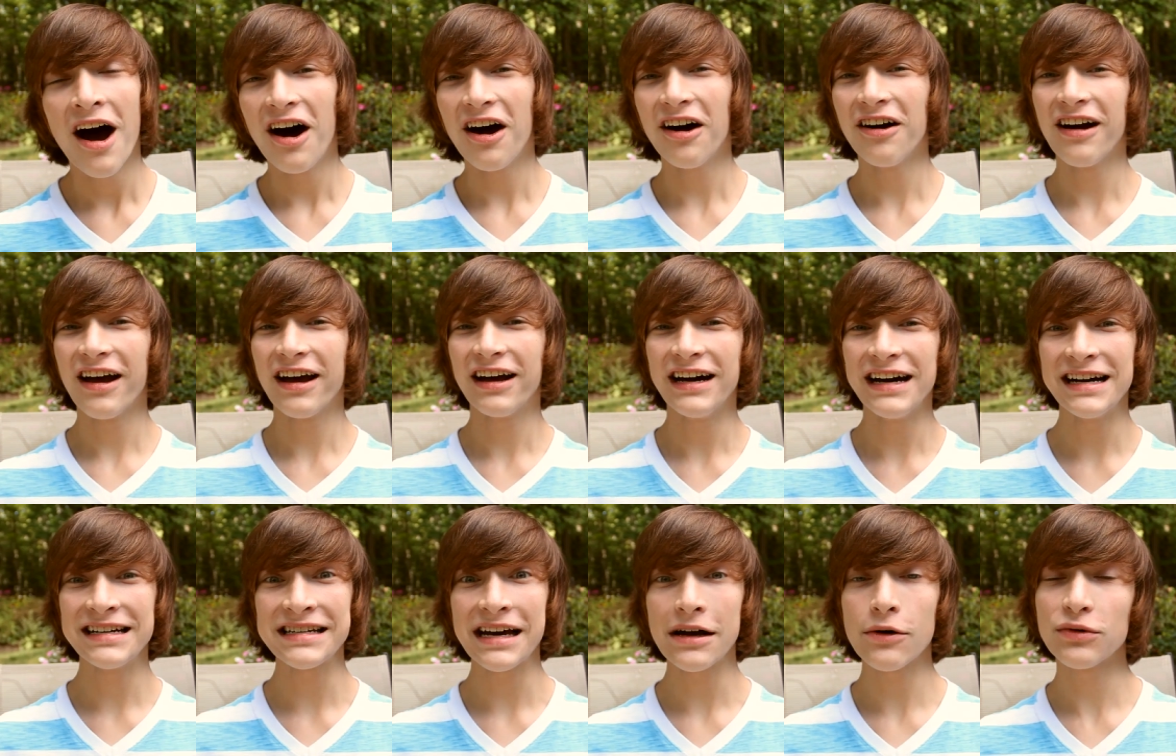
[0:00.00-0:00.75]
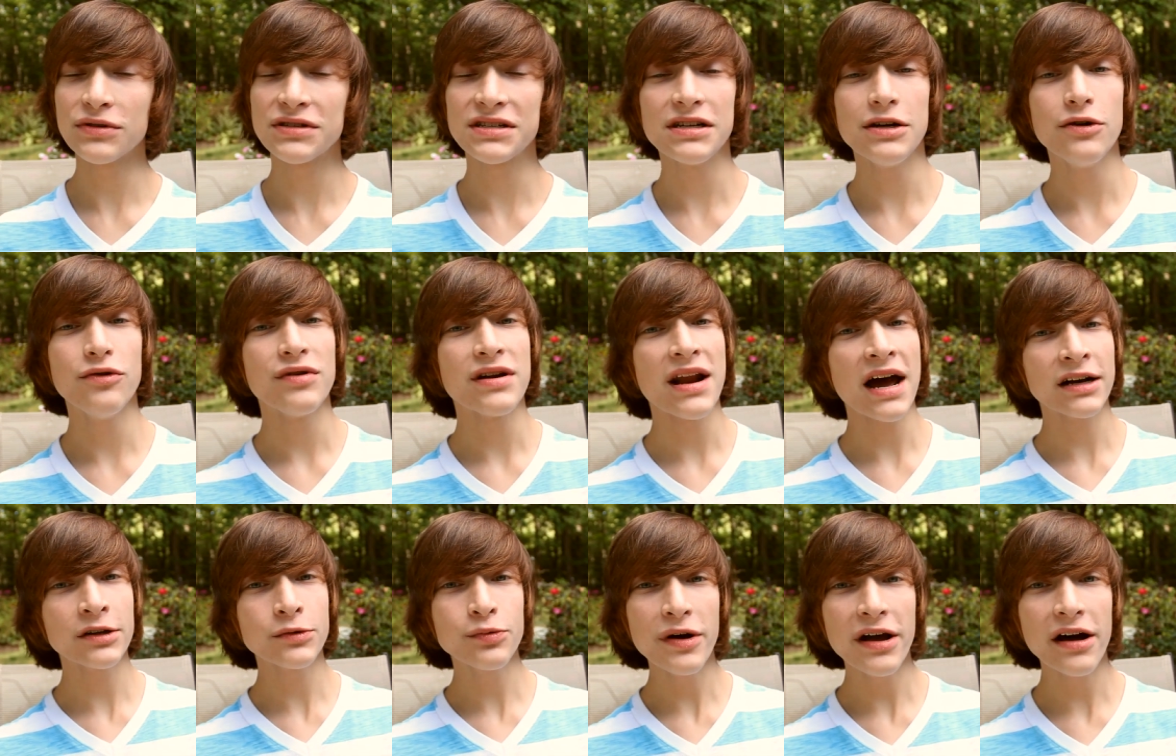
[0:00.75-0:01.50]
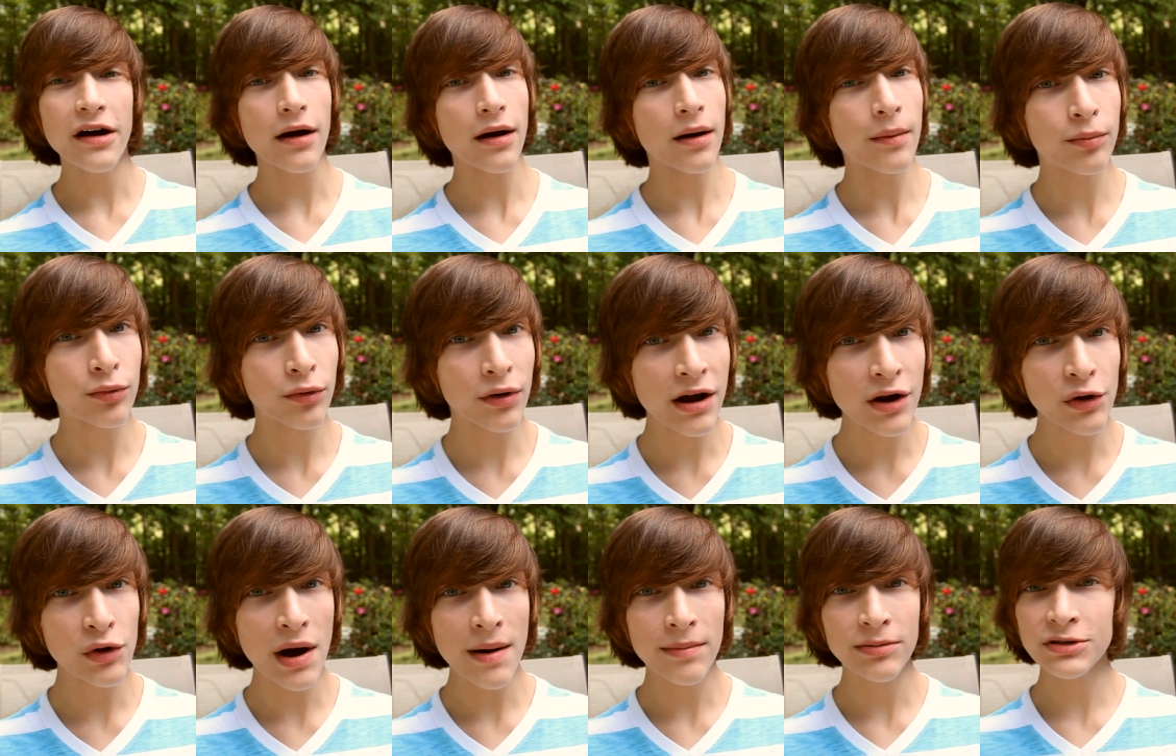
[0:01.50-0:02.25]
Alright guys, I will see you next week on a
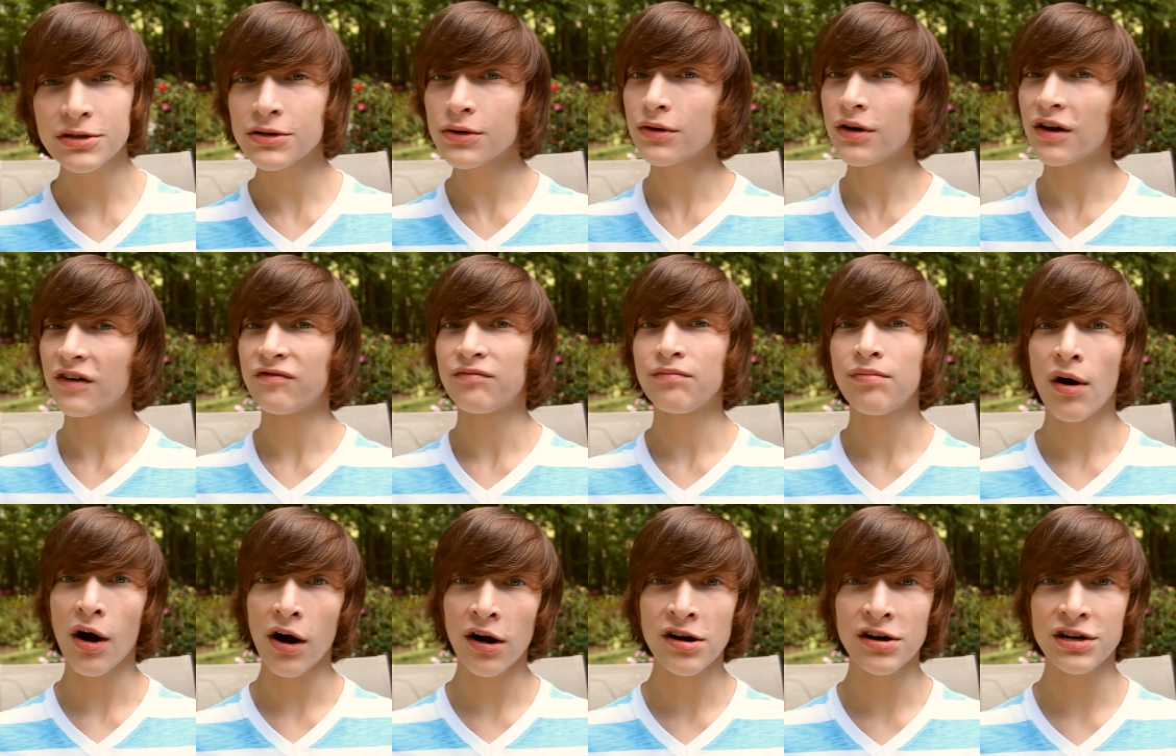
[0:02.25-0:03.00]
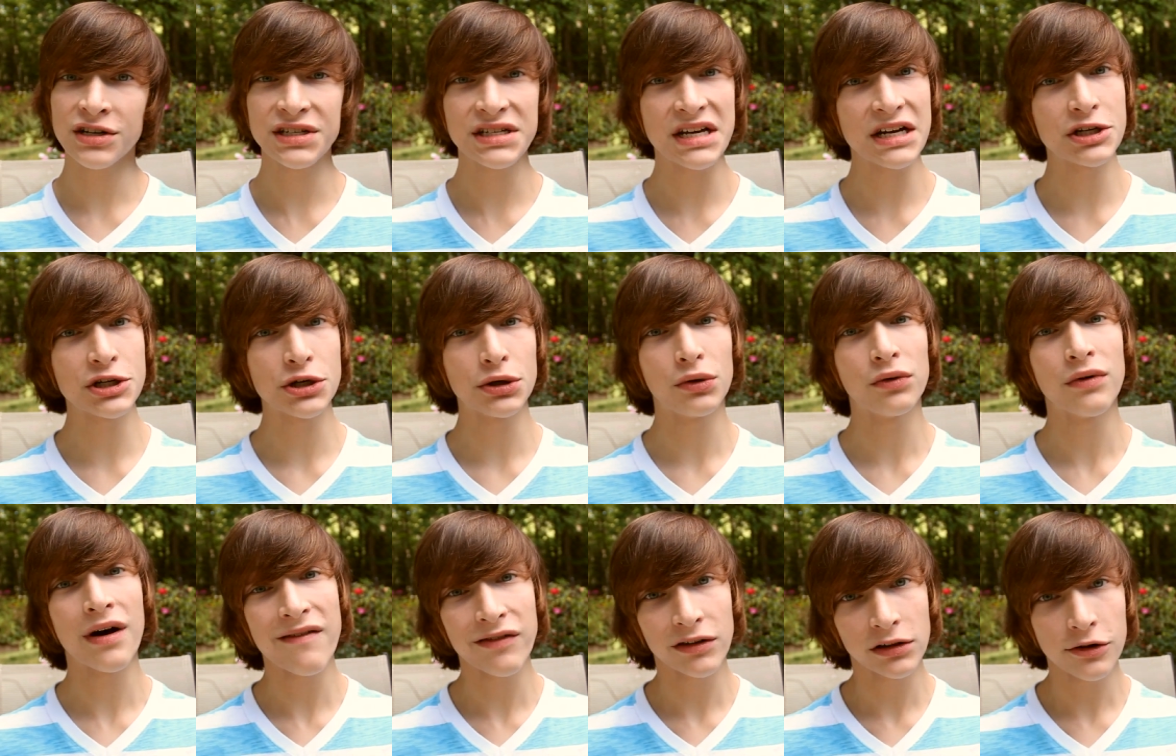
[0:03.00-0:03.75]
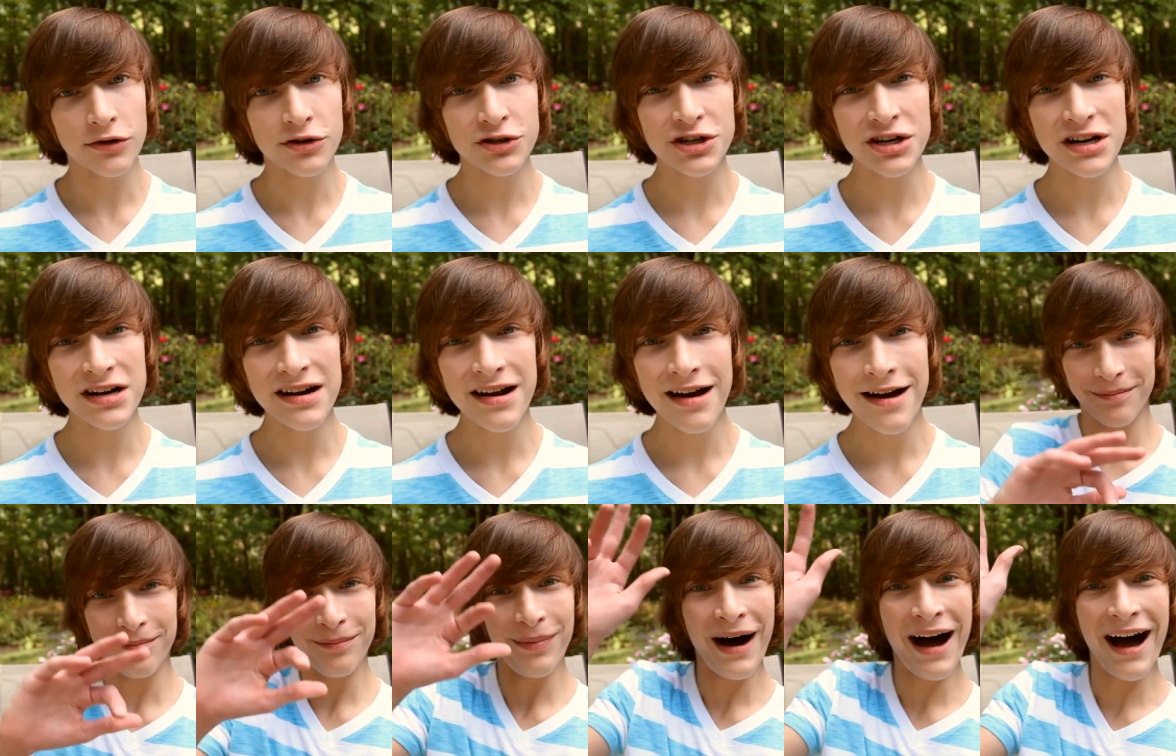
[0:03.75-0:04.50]
brand new episode of Parker's Digital Revolution.
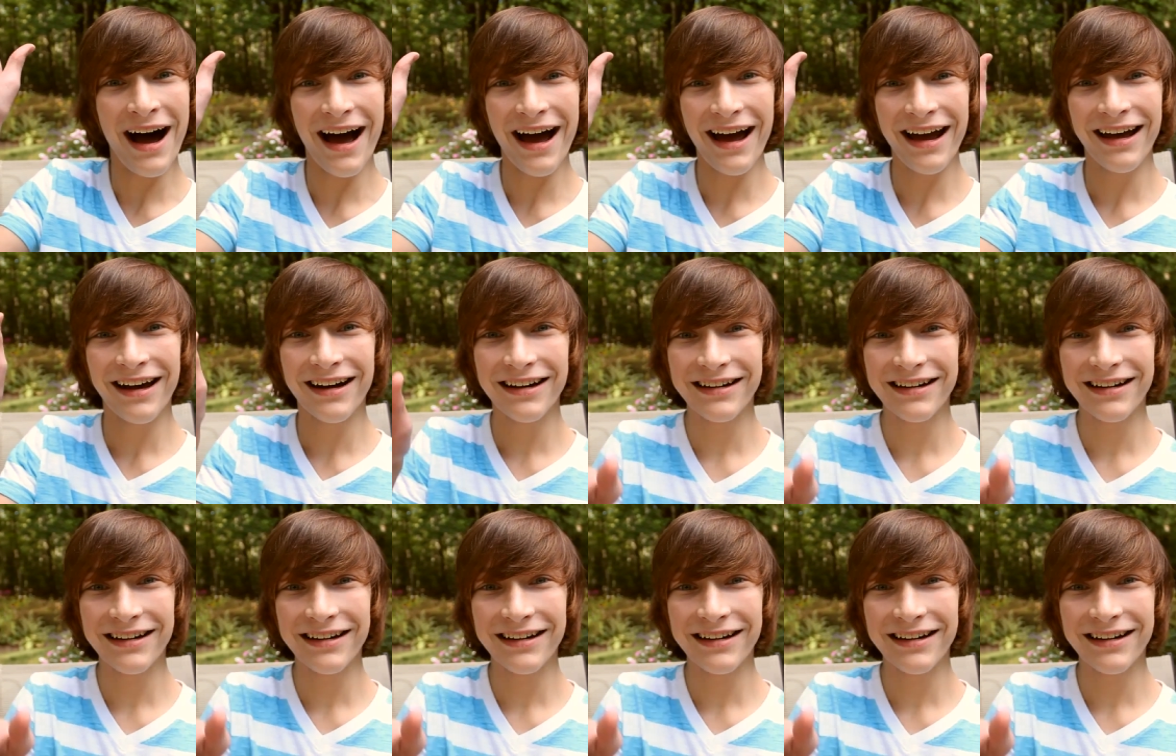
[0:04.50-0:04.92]
Bye!